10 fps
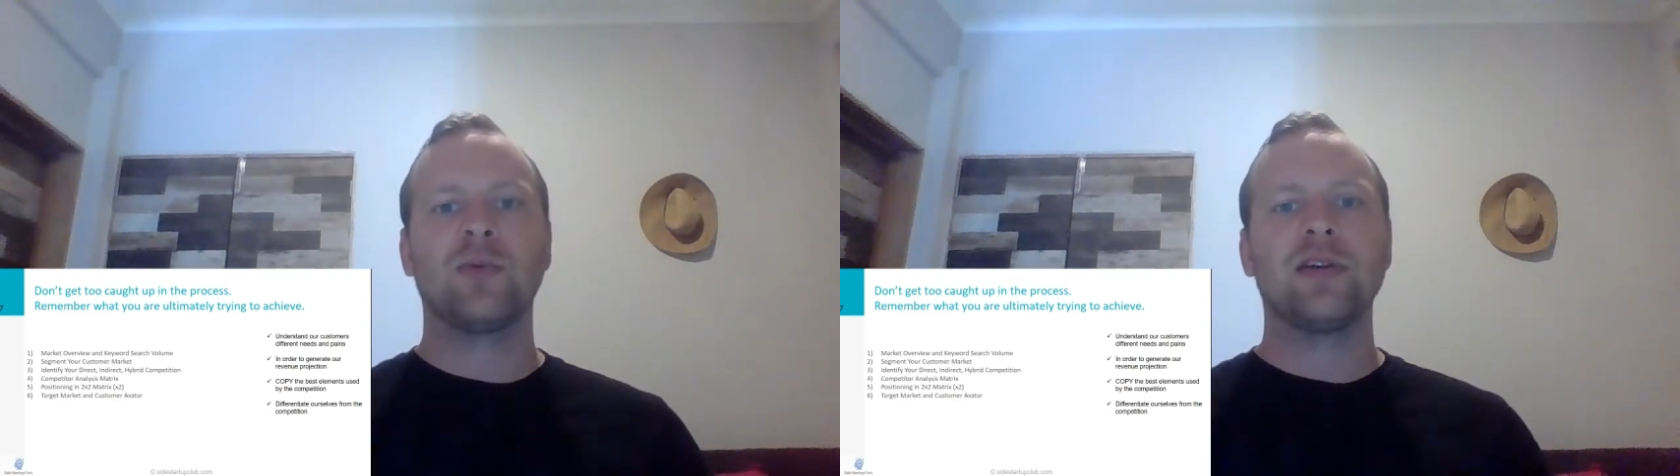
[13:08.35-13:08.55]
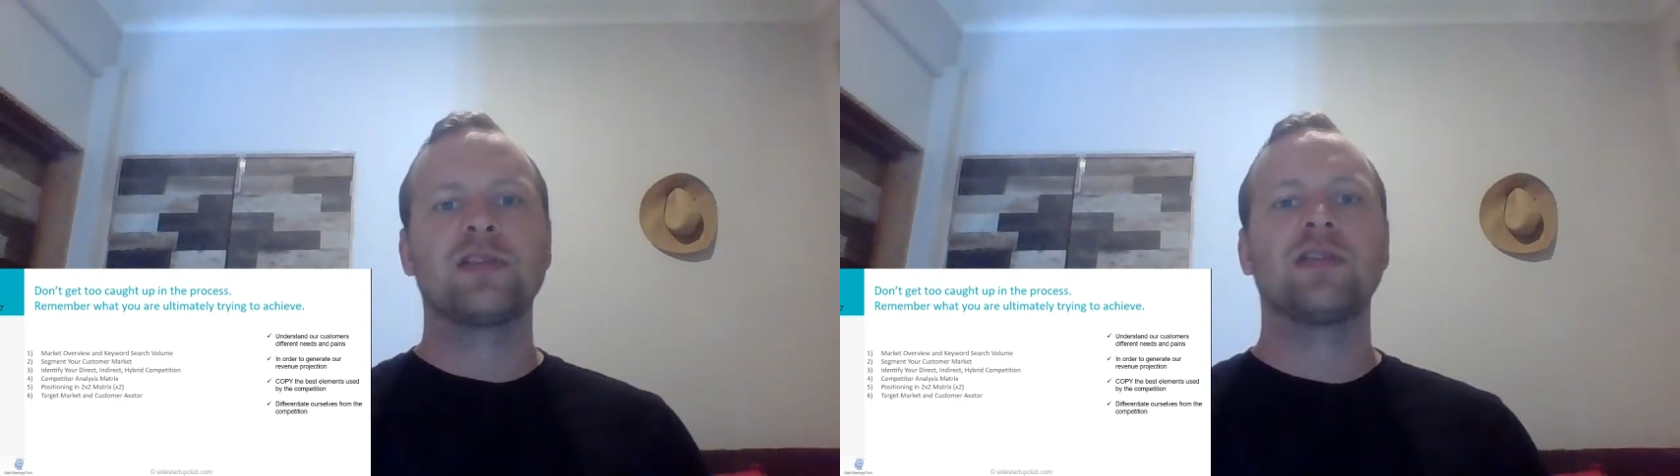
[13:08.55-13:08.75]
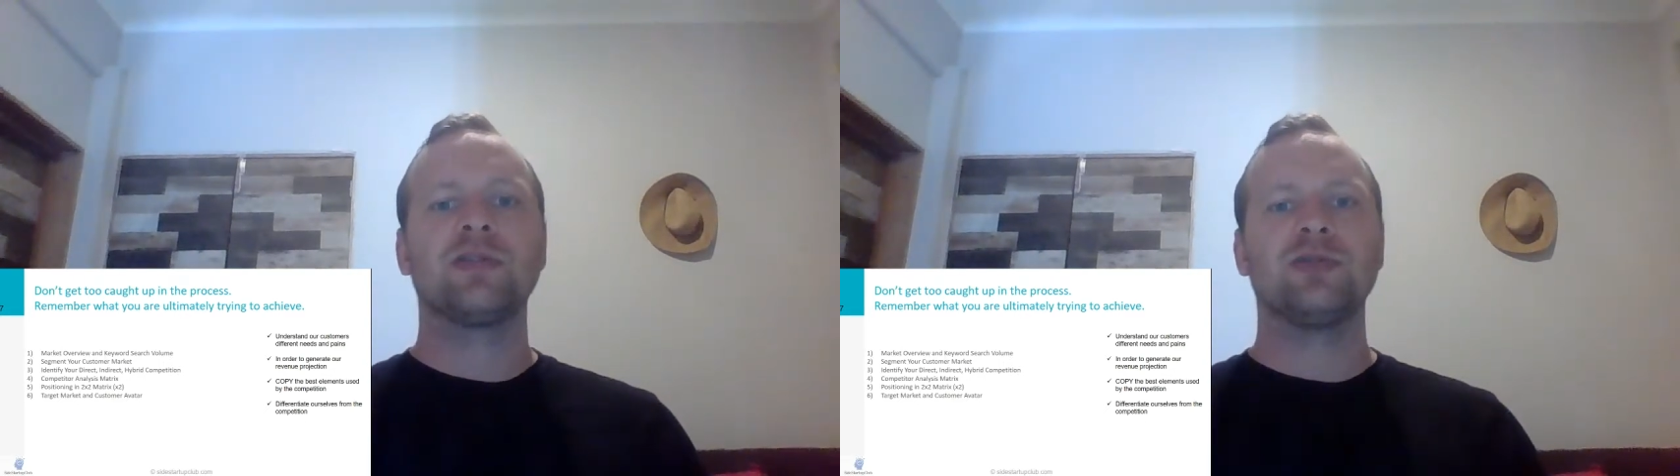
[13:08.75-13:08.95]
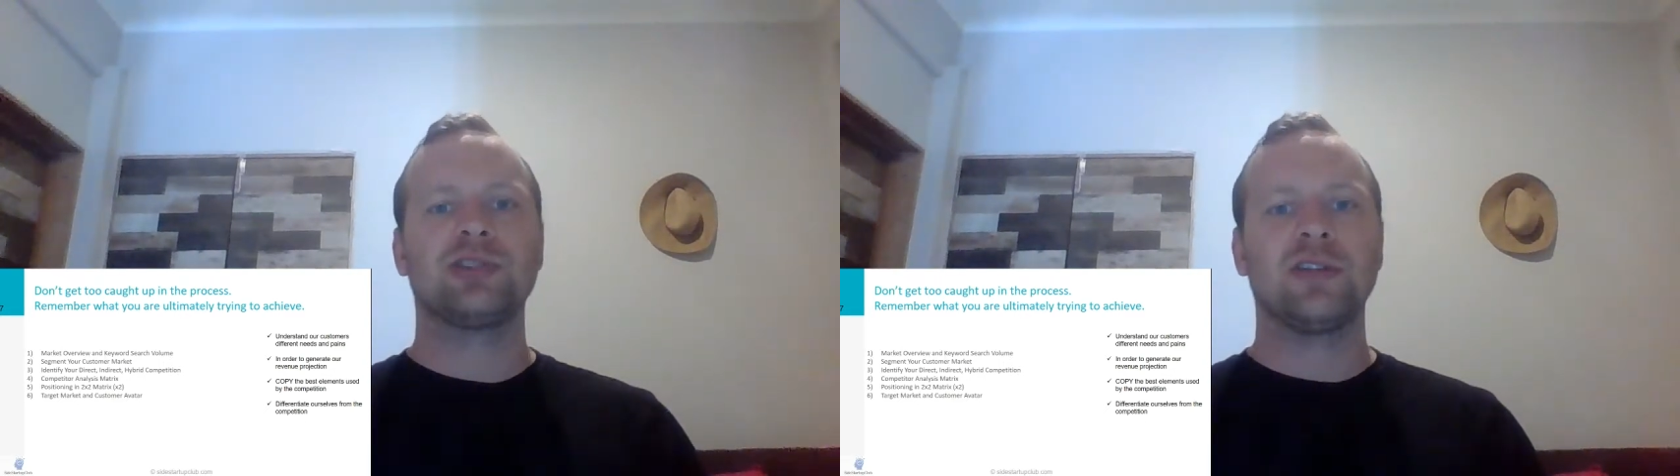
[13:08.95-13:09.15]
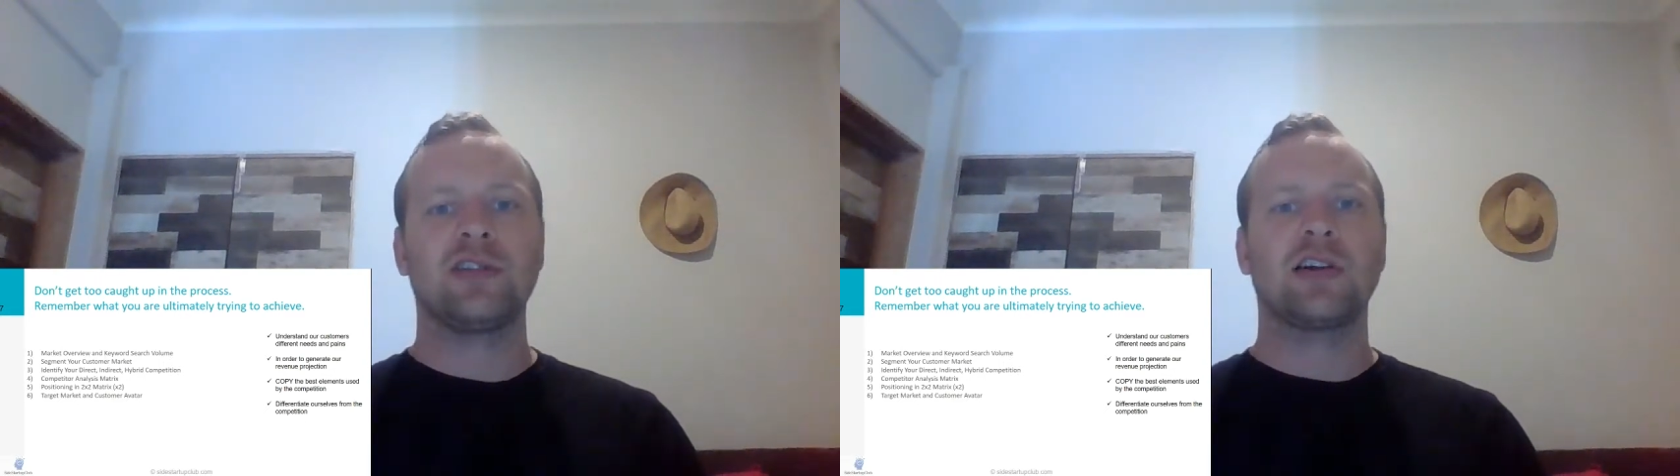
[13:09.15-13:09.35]
what
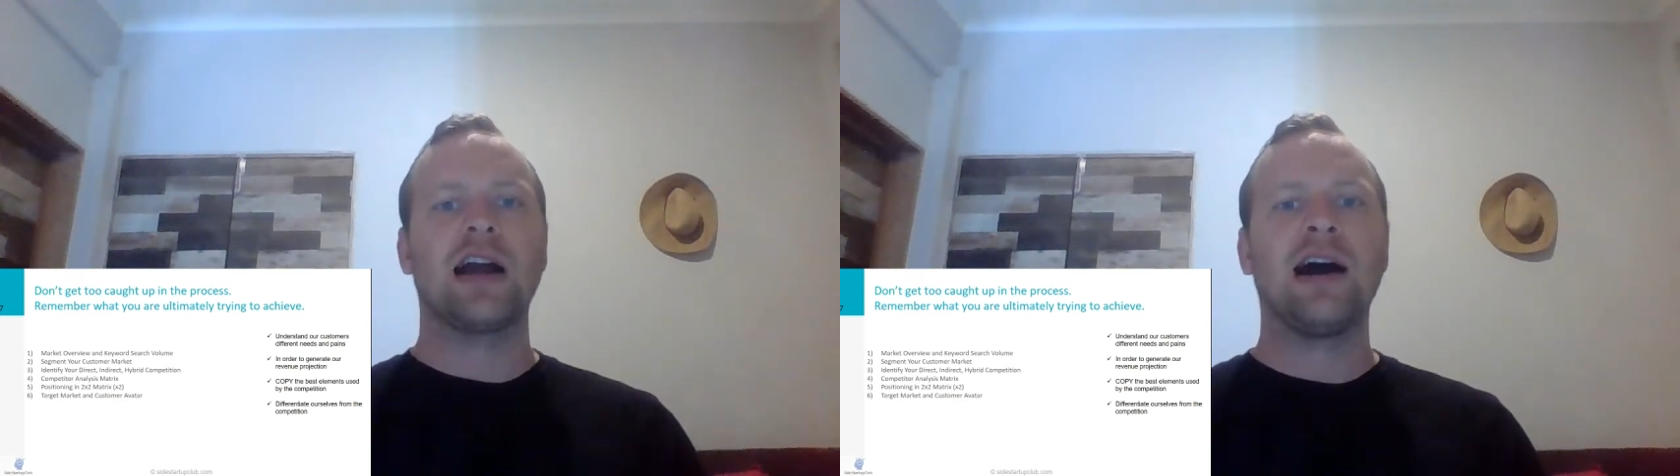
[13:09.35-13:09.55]
solutions are